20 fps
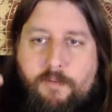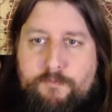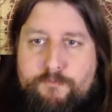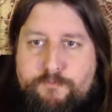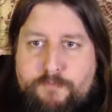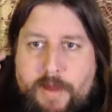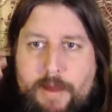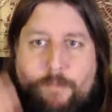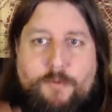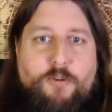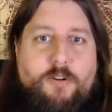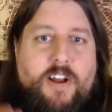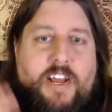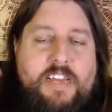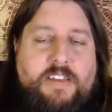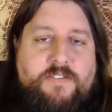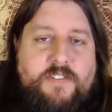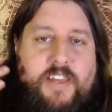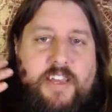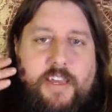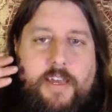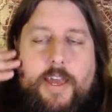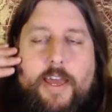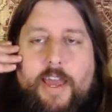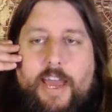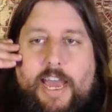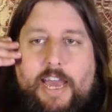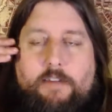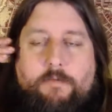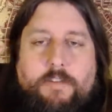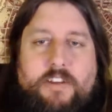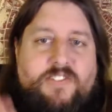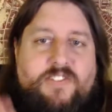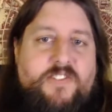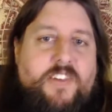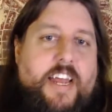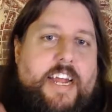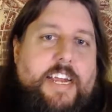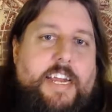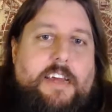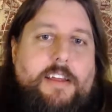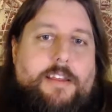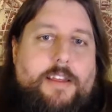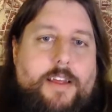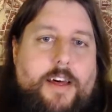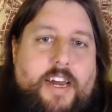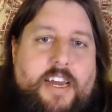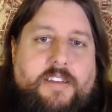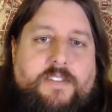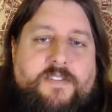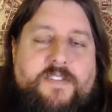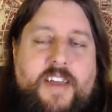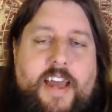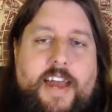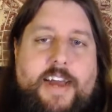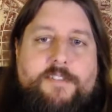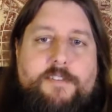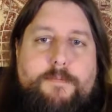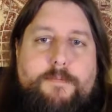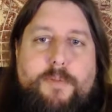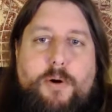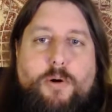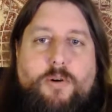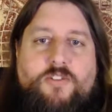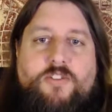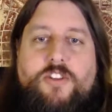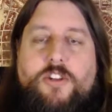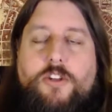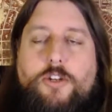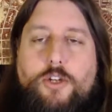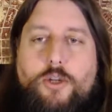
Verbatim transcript: memorizing and reciting lines as opposed